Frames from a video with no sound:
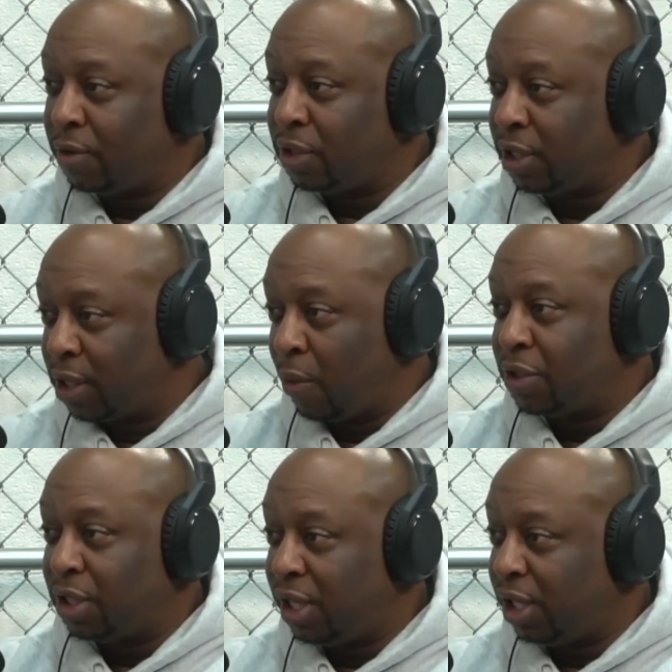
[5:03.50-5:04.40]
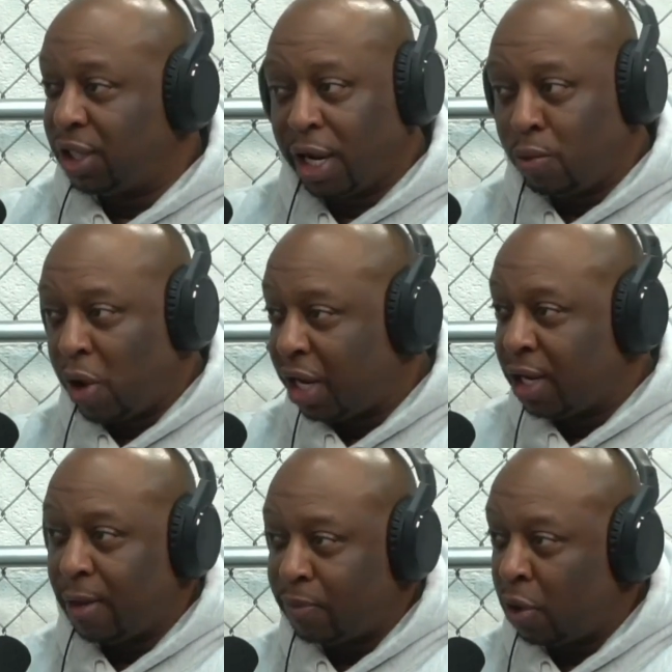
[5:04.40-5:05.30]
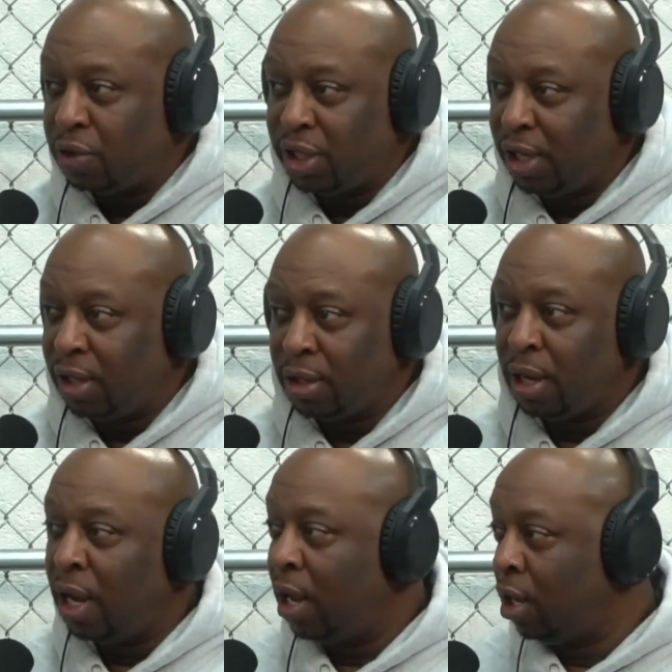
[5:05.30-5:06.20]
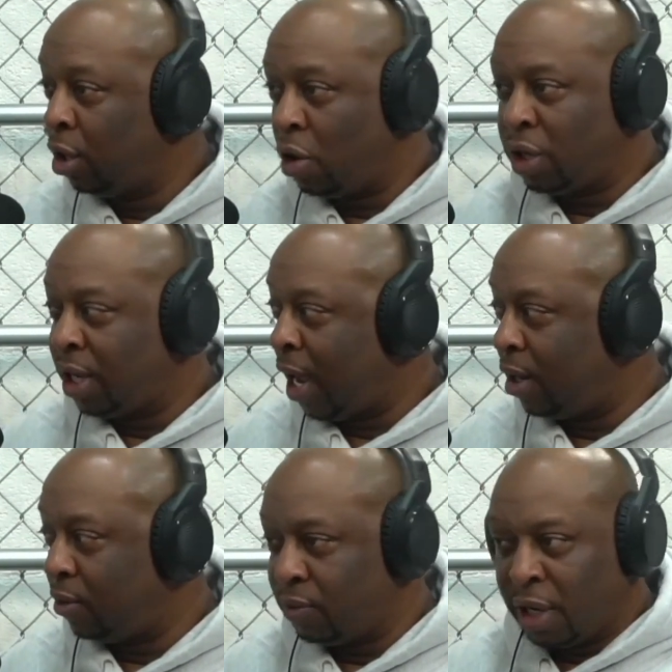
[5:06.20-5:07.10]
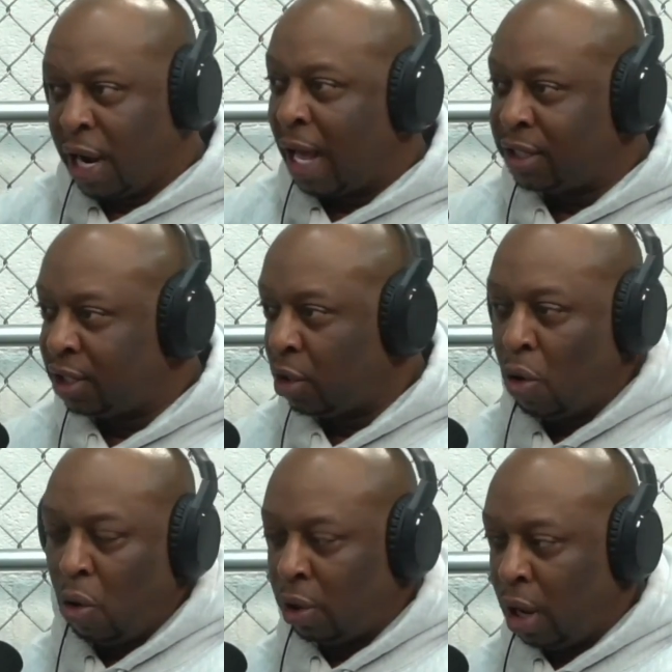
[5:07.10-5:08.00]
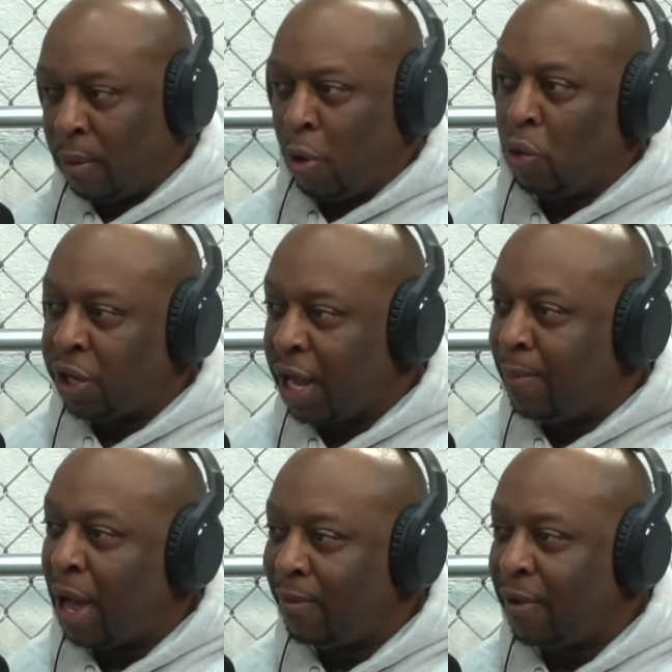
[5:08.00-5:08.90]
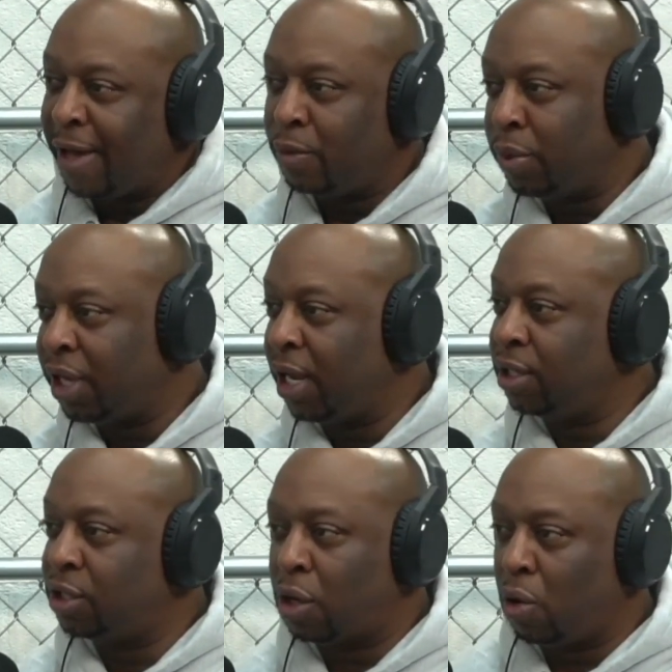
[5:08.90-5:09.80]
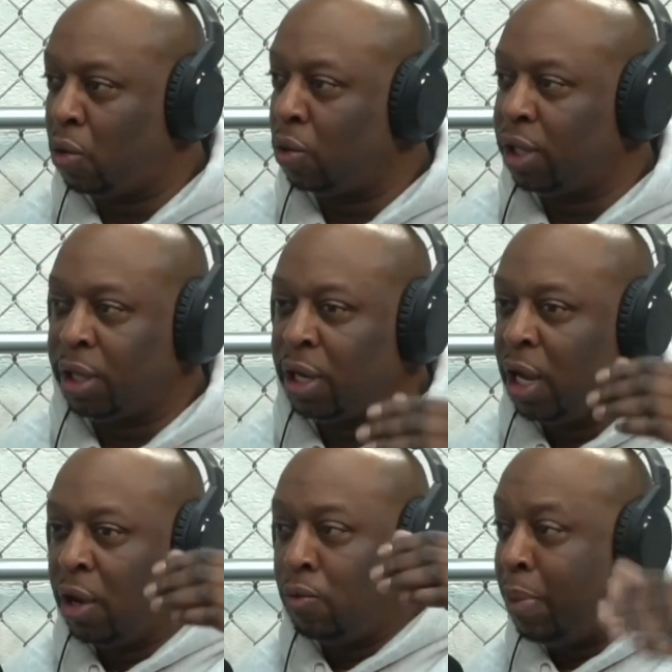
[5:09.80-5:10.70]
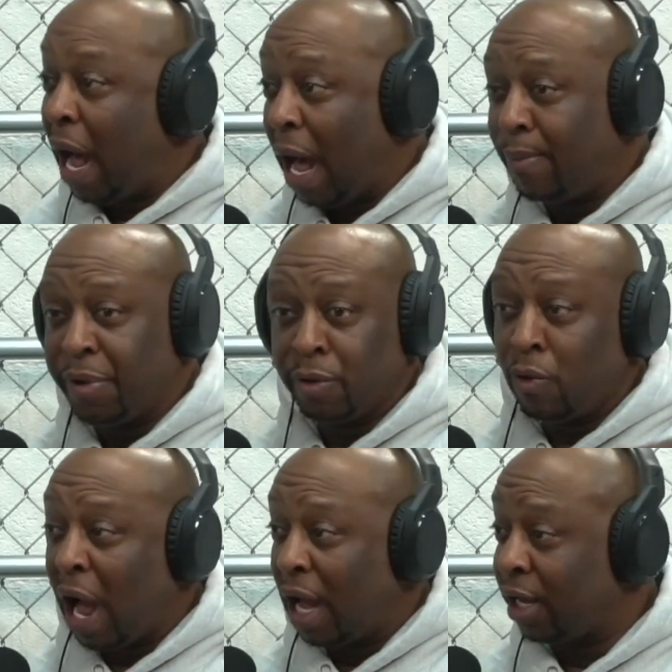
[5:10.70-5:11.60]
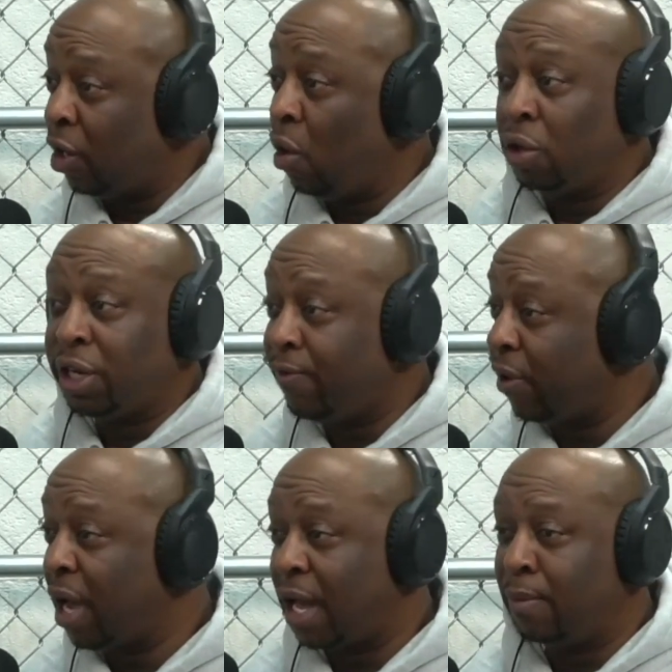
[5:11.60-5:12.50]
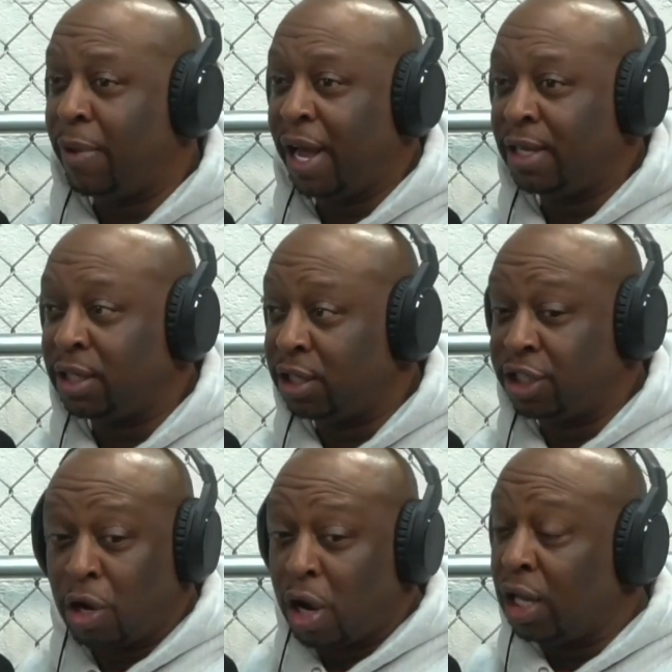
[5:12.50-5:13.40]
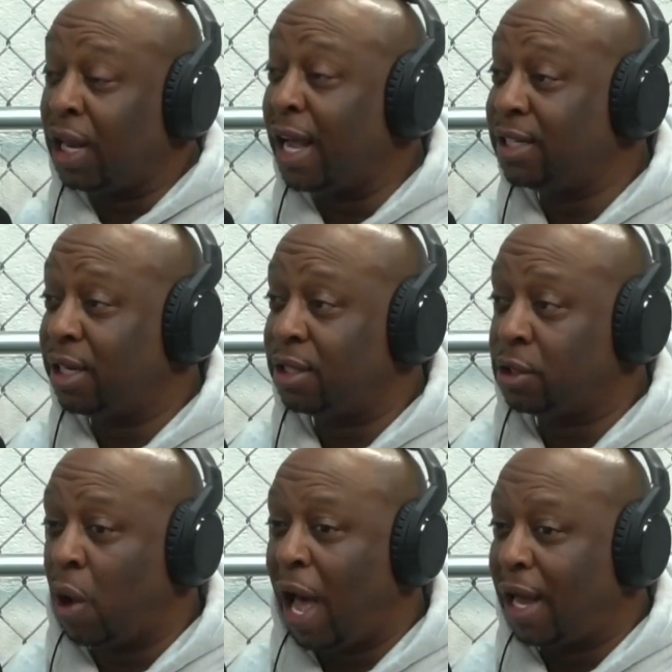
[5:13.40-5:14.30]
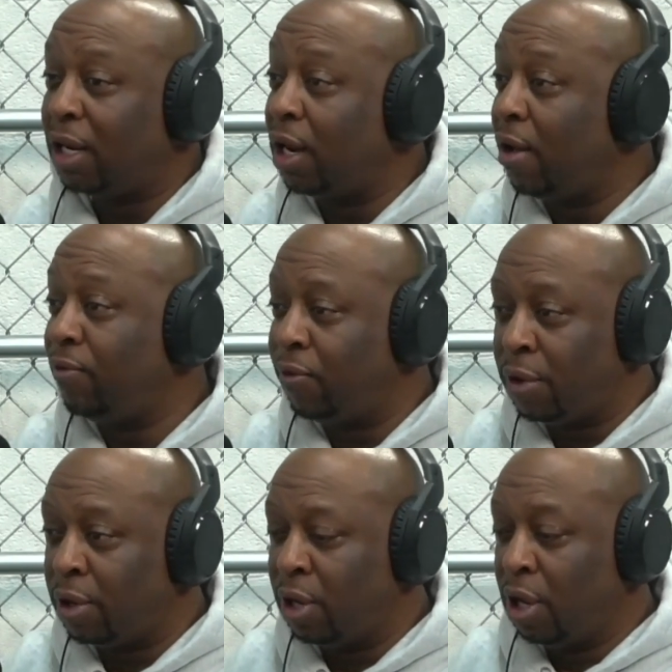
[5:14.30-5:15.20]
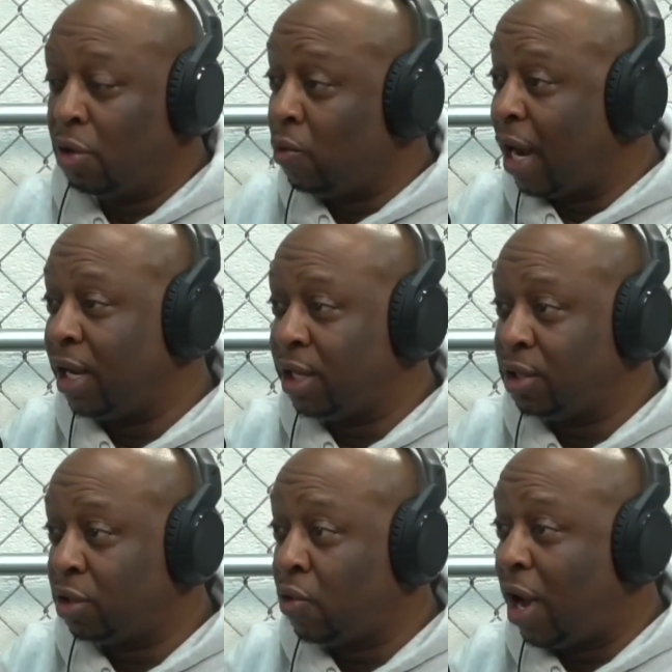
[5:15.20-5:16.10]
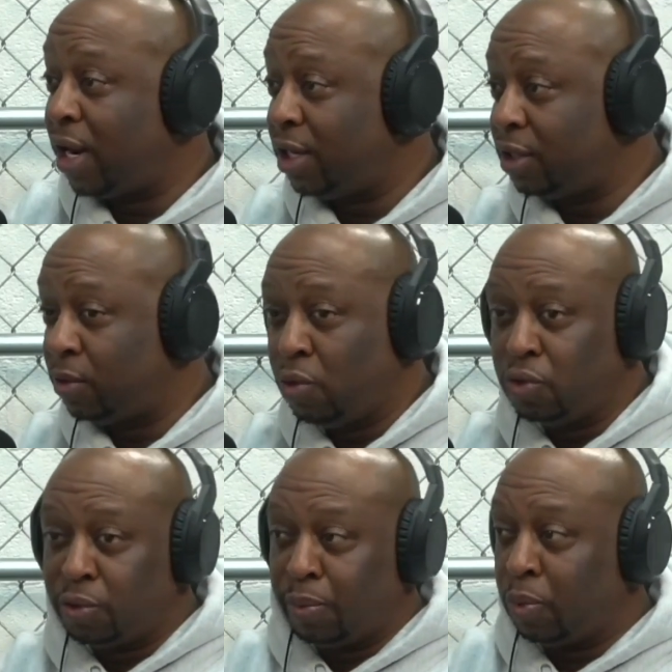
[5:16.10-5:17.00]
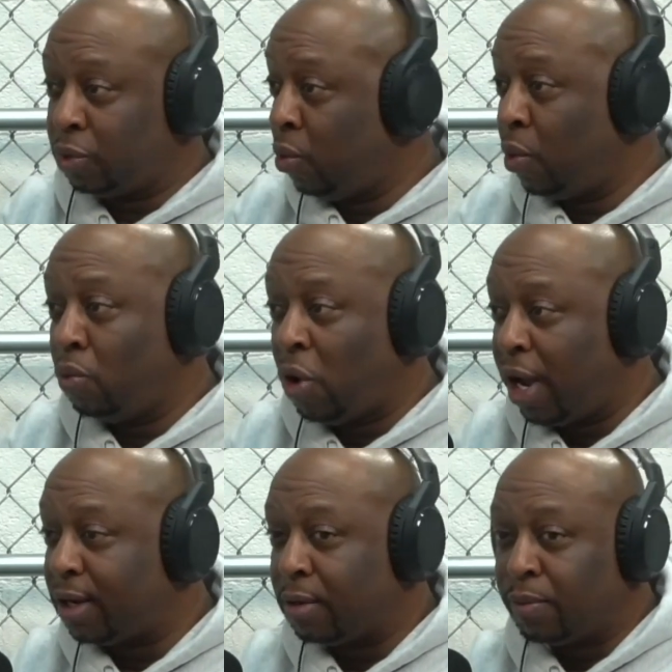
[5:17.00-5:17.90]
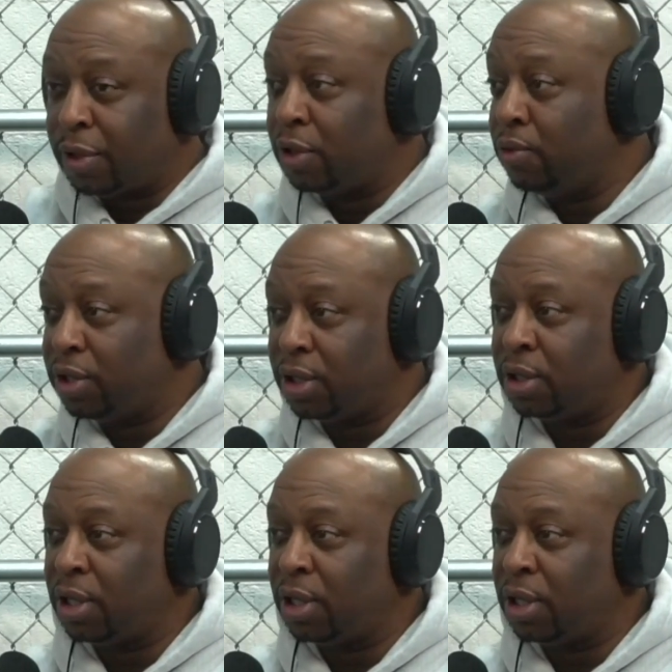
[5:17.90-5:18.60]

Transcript: since I was a DJ, waking up 13, learning that not just owning hip hop vinyl, but getting soul and pop and rock and all different kind of bands and start collecting it. So I had a love for records, credits, who's doing what, the producers.